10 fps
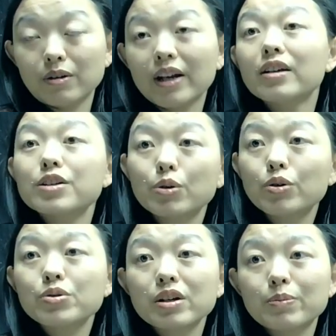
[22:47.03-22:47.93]
Okay, the
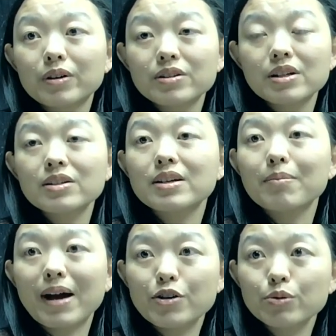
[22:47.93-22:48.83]
total surplus as the
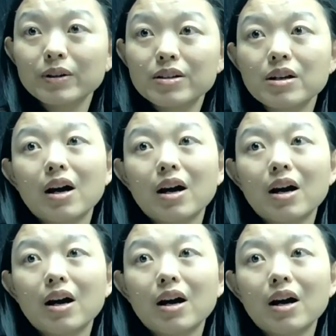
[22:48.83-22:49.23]
measurement